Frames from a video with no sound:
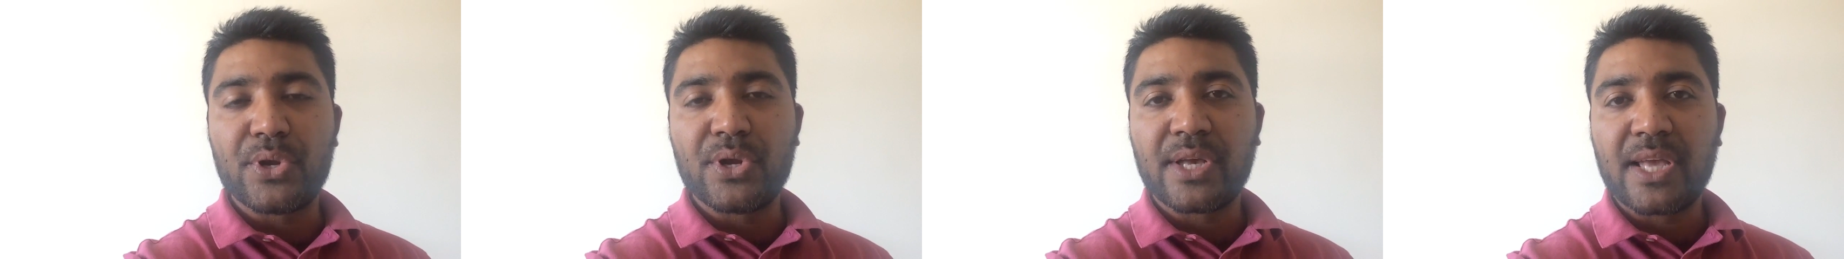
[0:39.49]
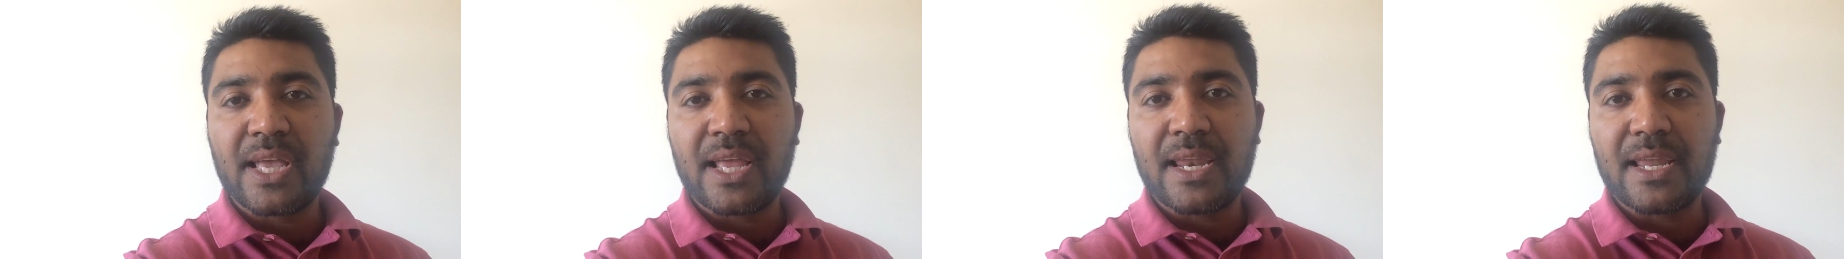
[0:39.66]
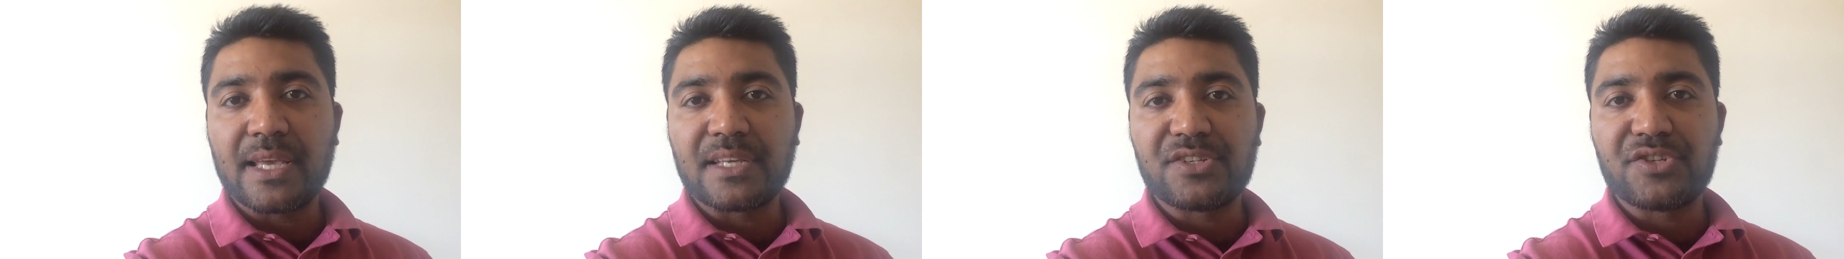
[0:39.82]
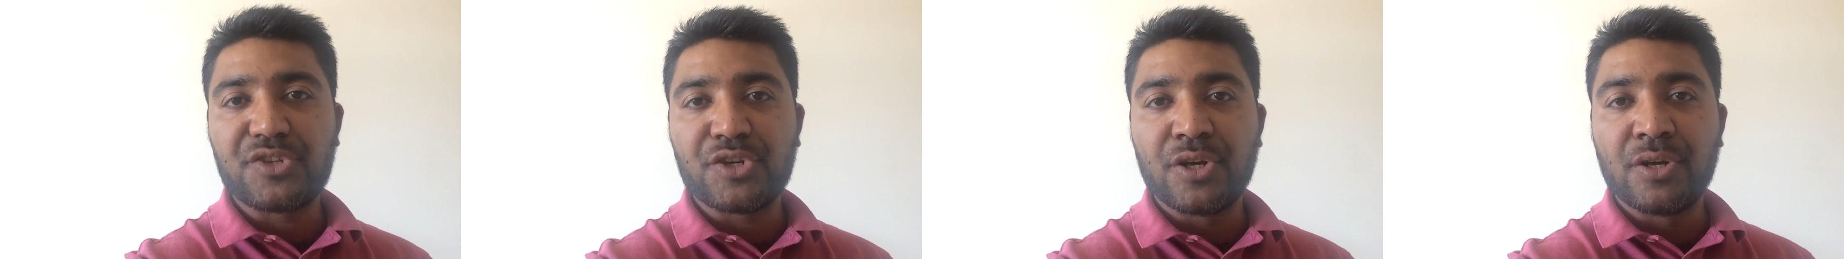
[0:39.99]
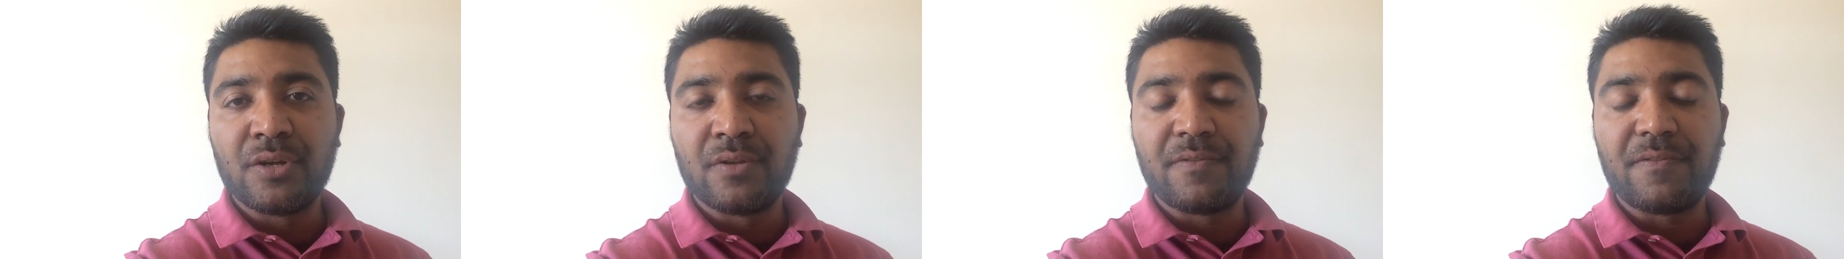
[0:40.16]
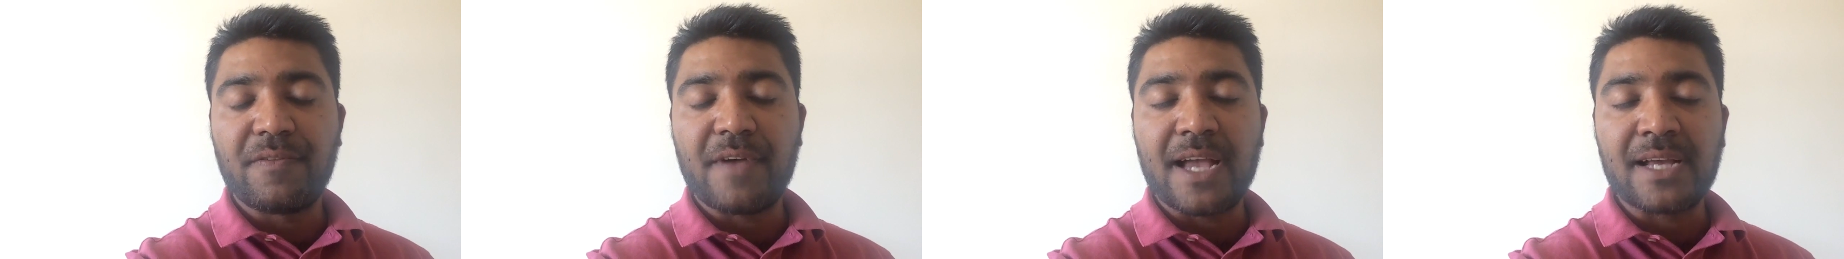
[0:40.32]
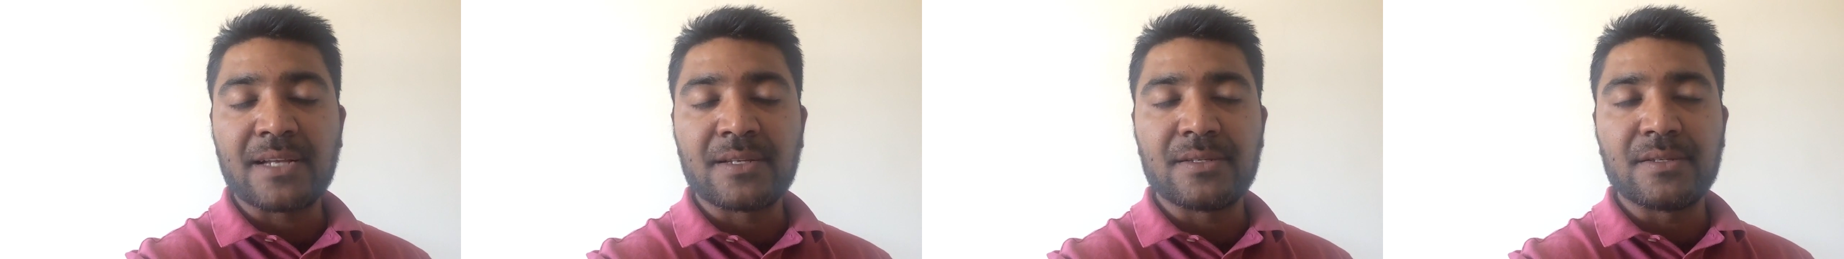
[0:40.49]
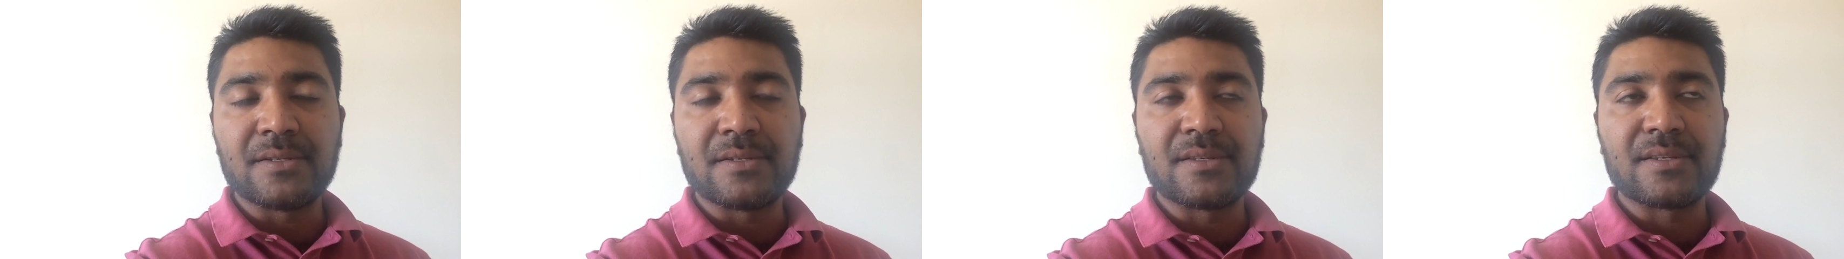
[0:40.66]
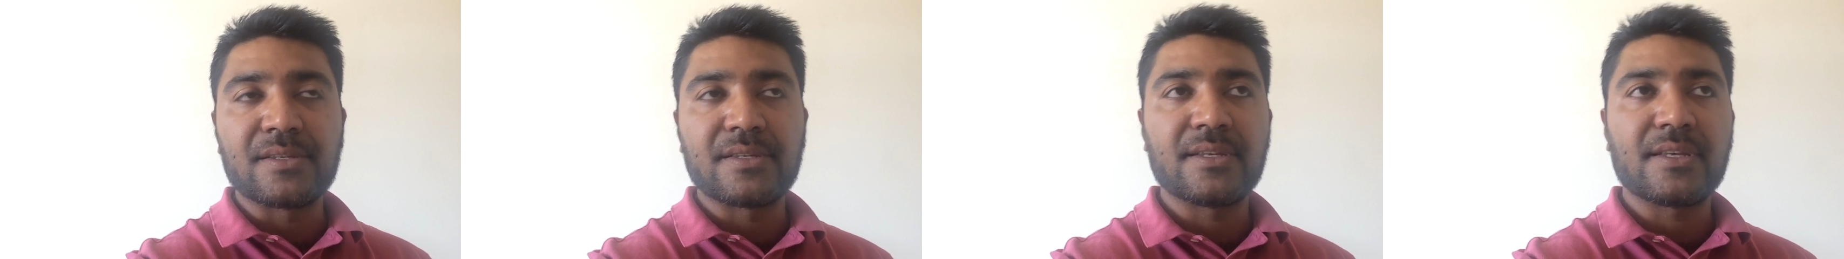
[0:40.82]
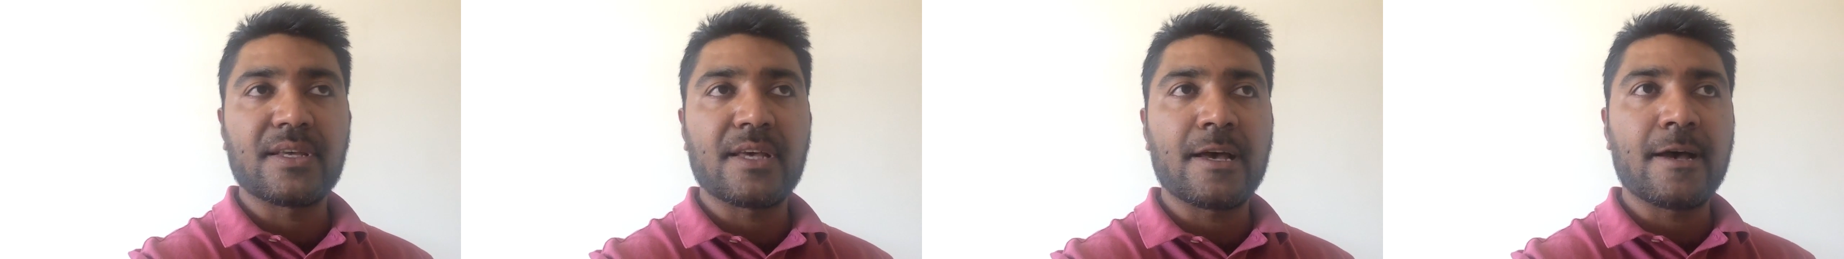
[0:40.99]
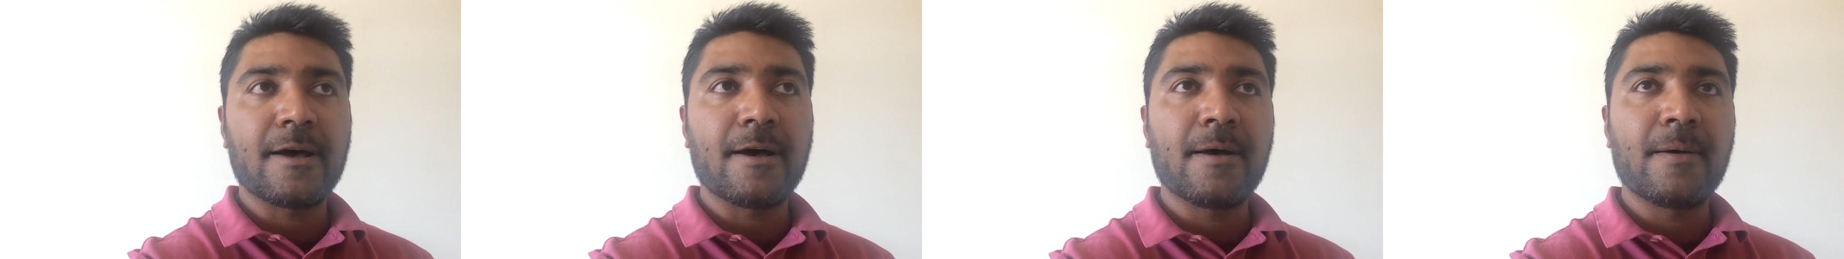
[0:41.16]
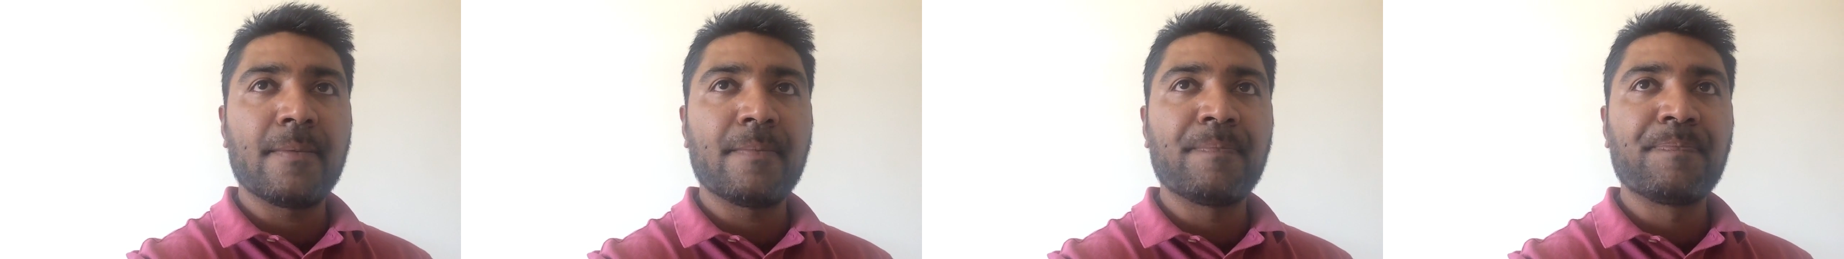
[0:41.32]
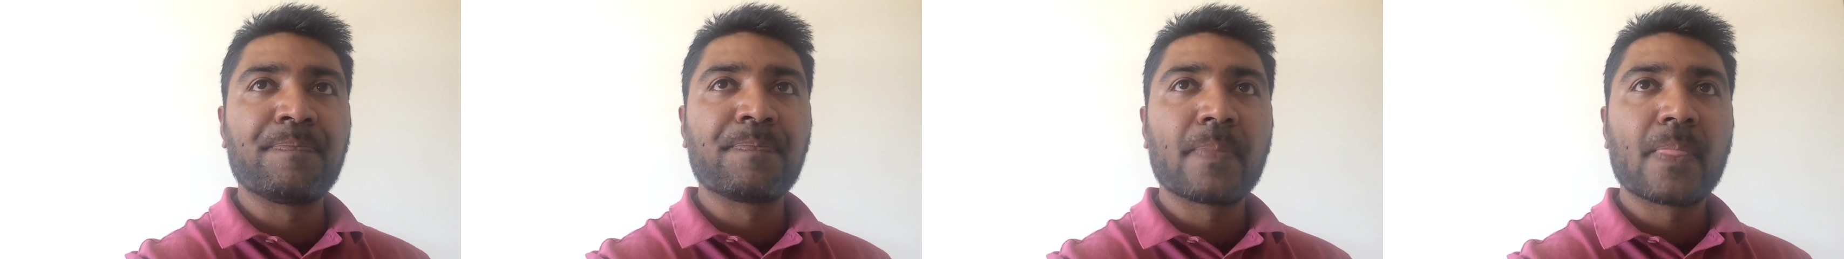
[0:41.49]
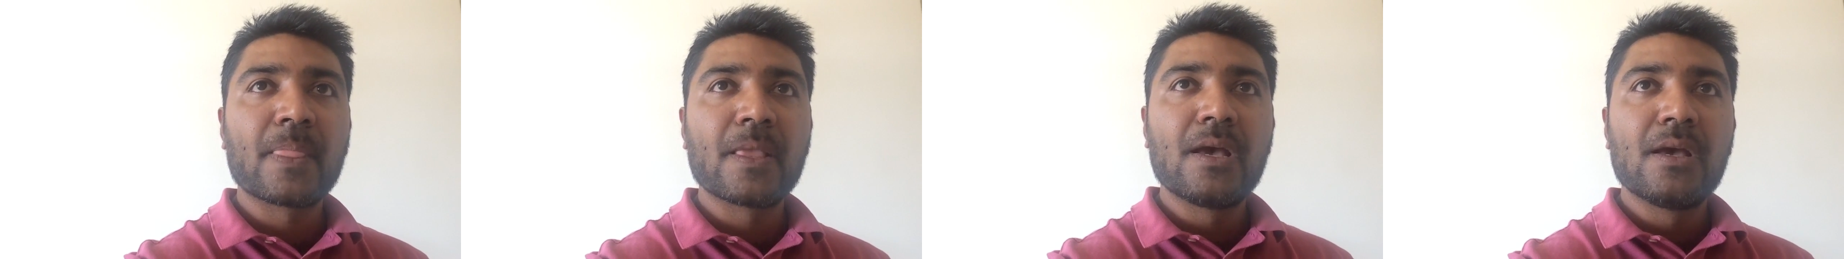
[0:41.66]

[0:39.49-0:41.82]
look at external factors um,